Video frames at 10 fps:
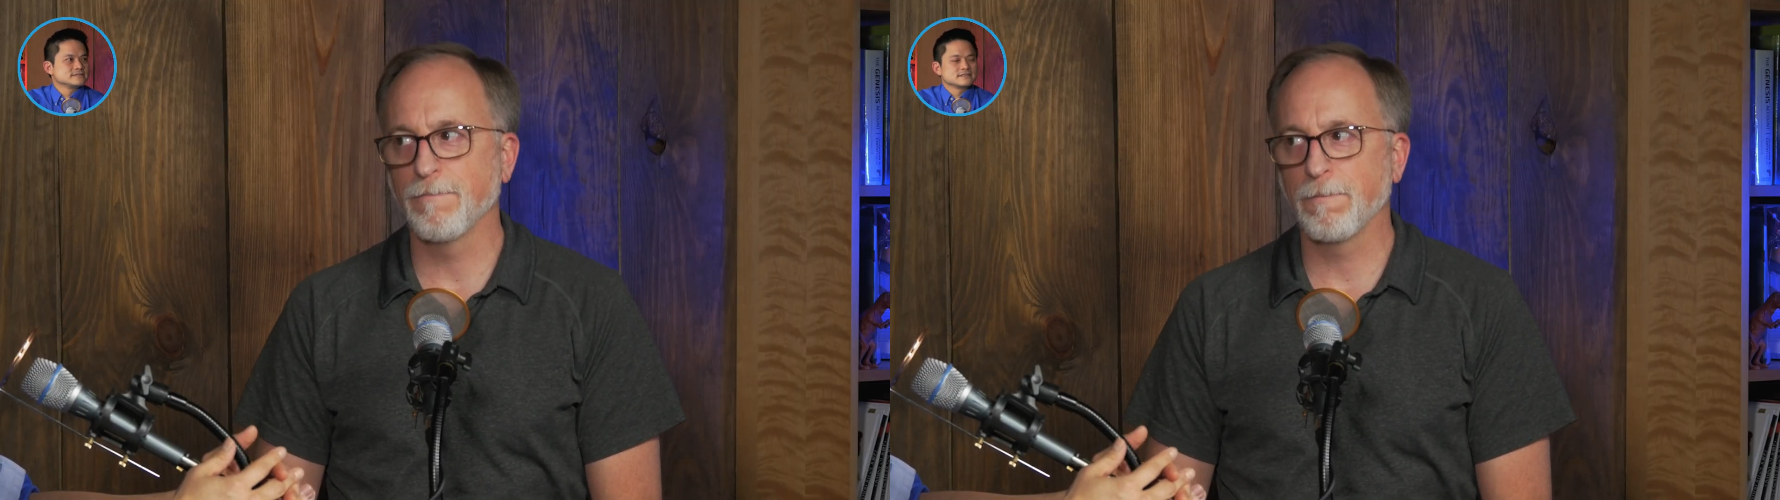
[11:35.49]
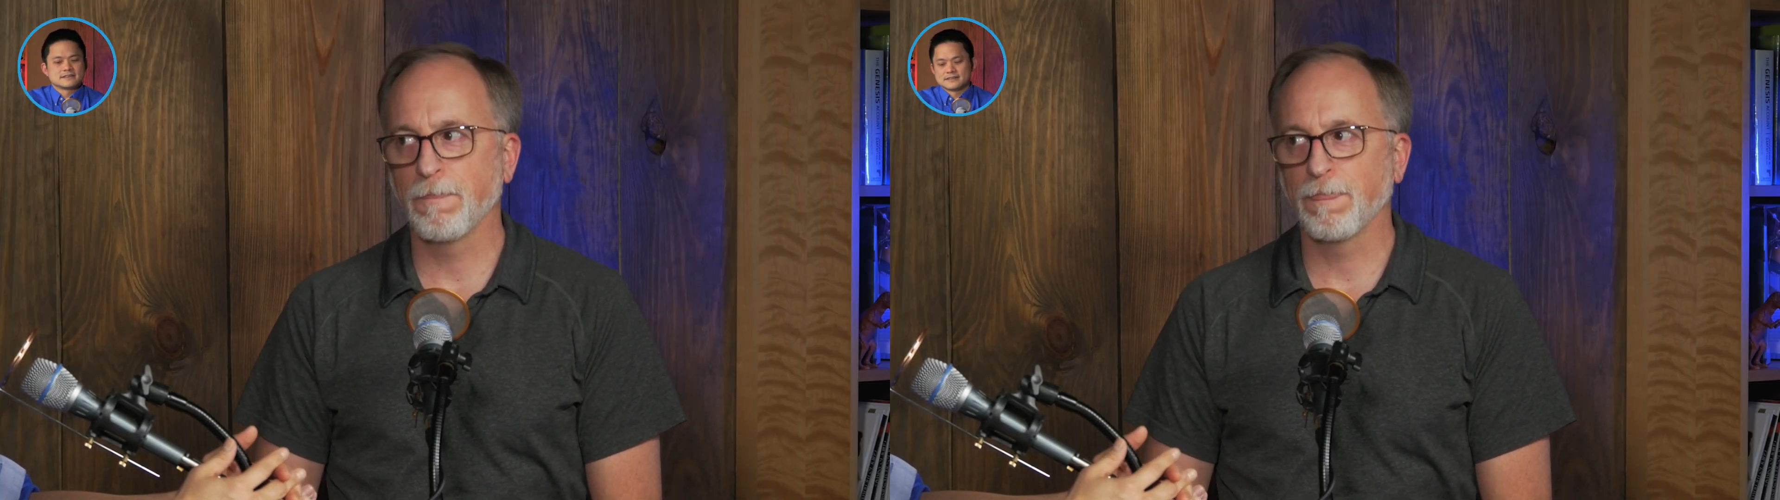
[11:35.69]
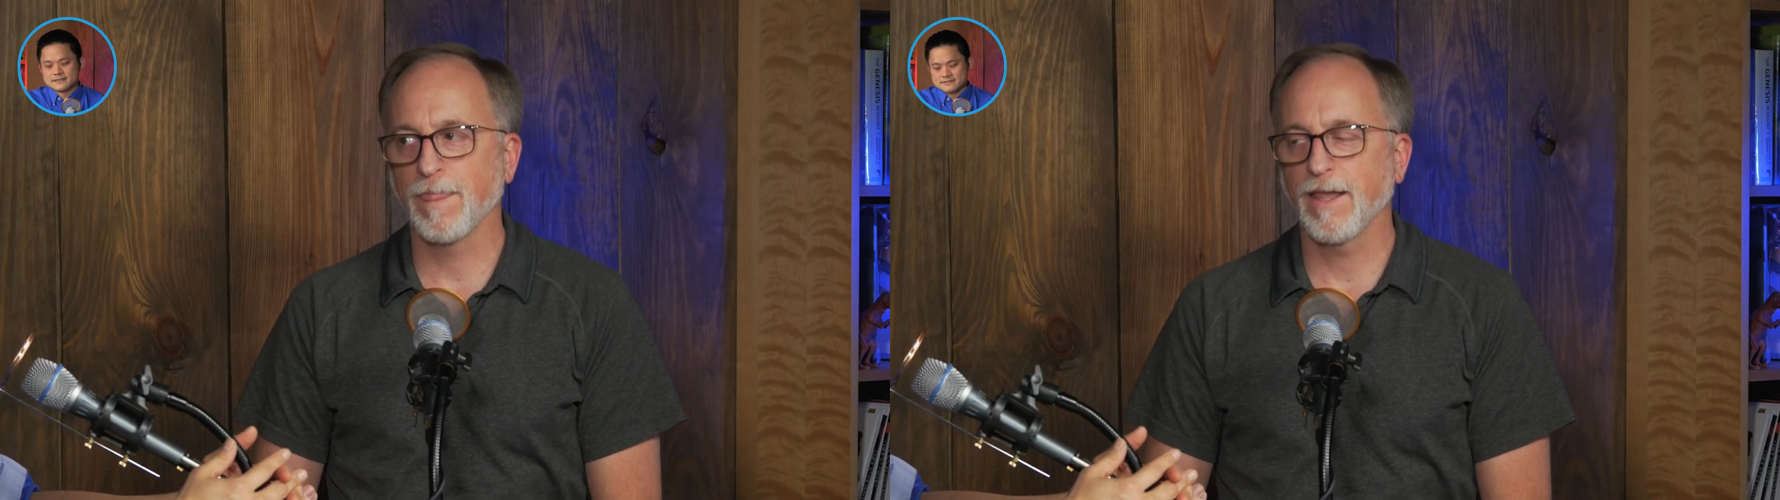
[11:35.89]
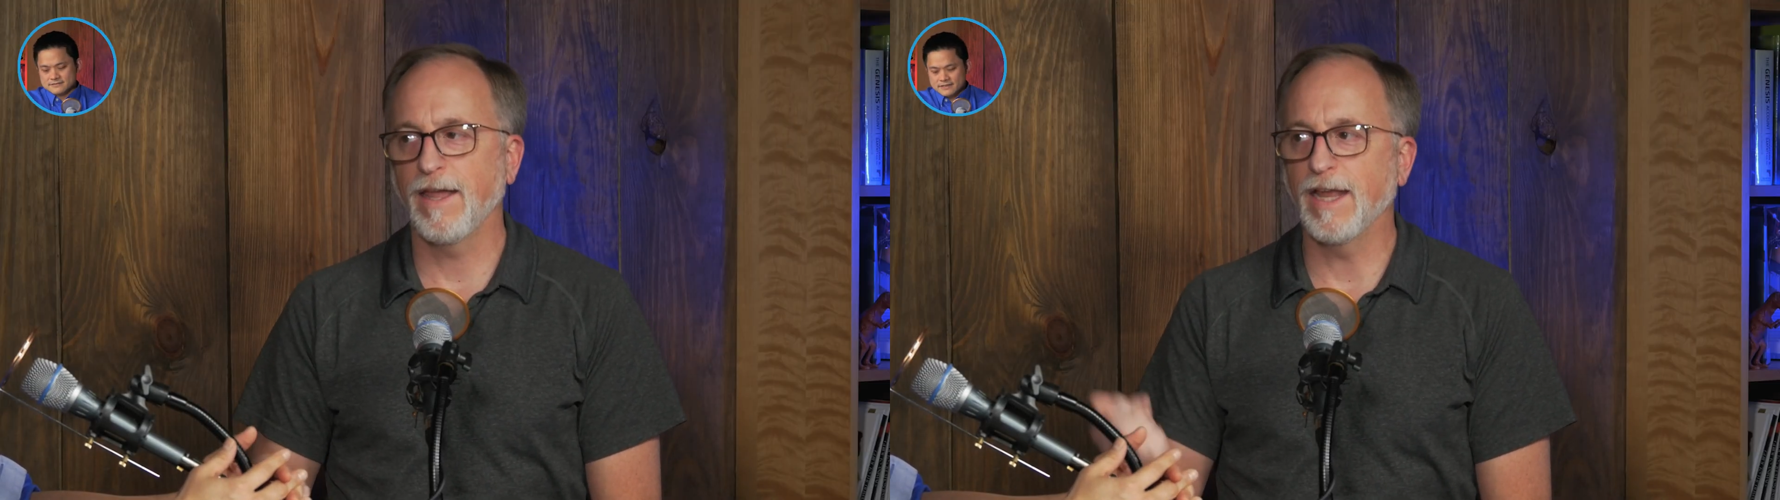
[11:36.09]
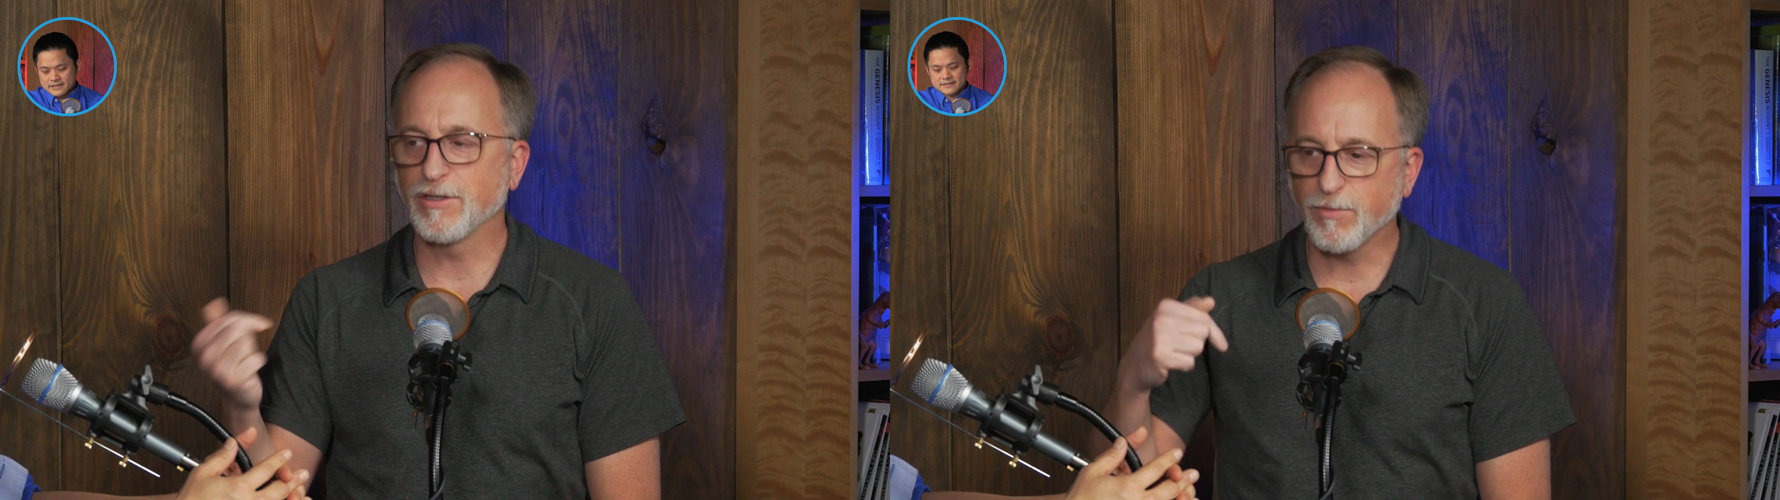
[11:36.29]
Oh, okay.
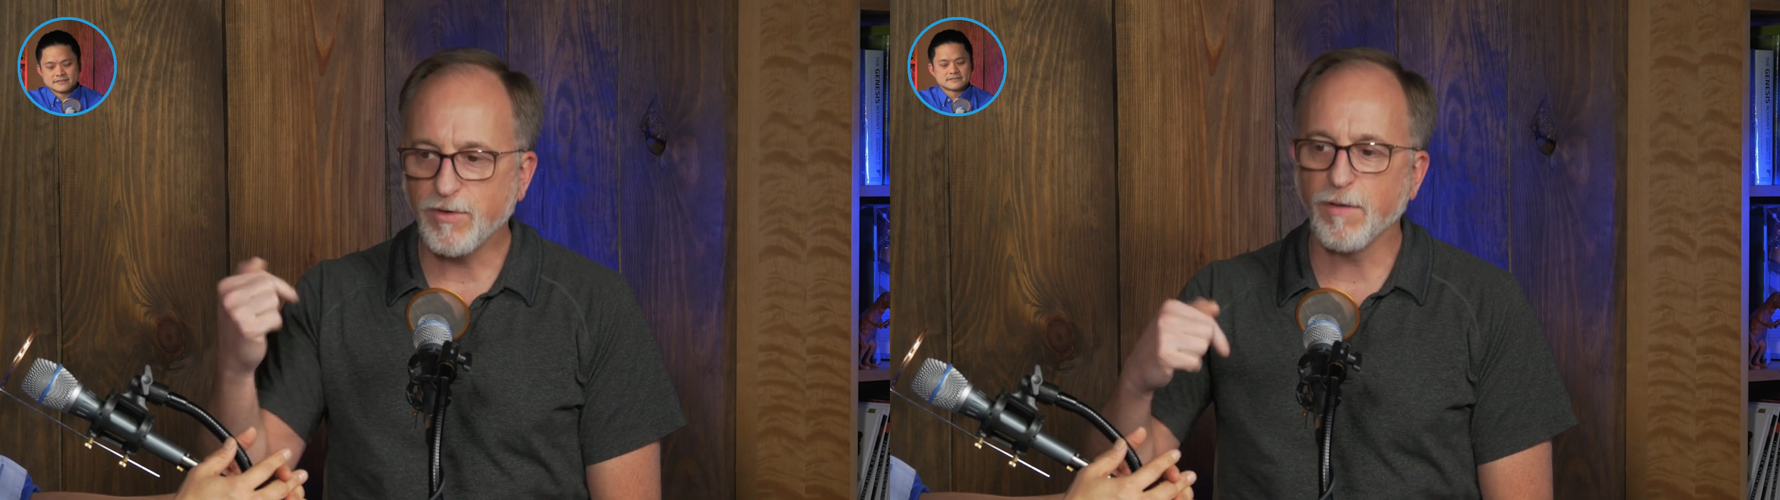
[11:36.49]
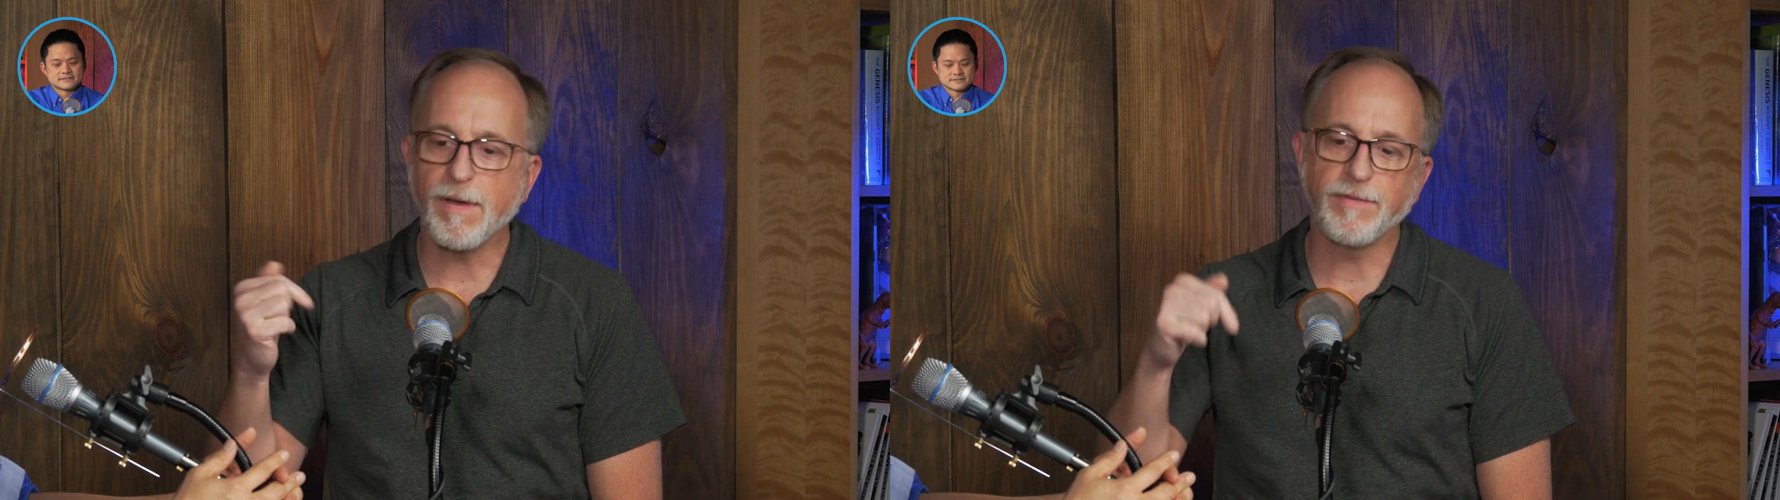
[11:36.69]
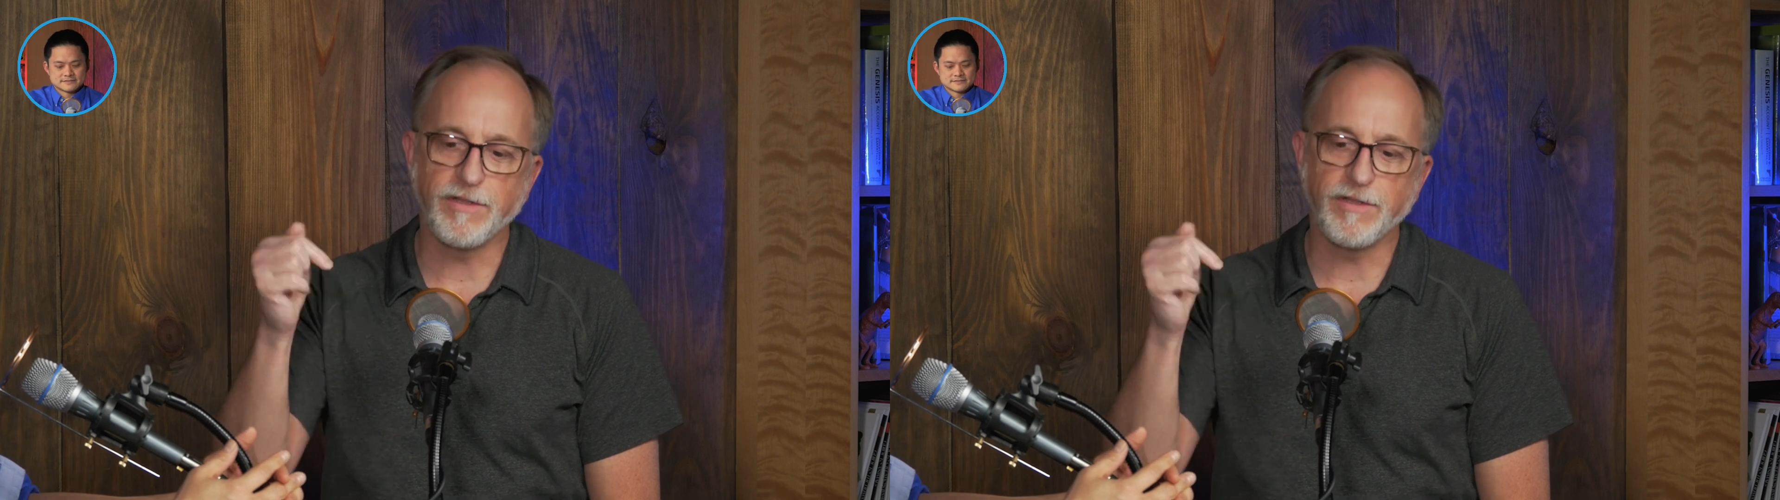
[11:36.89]
And that's what we're talking about with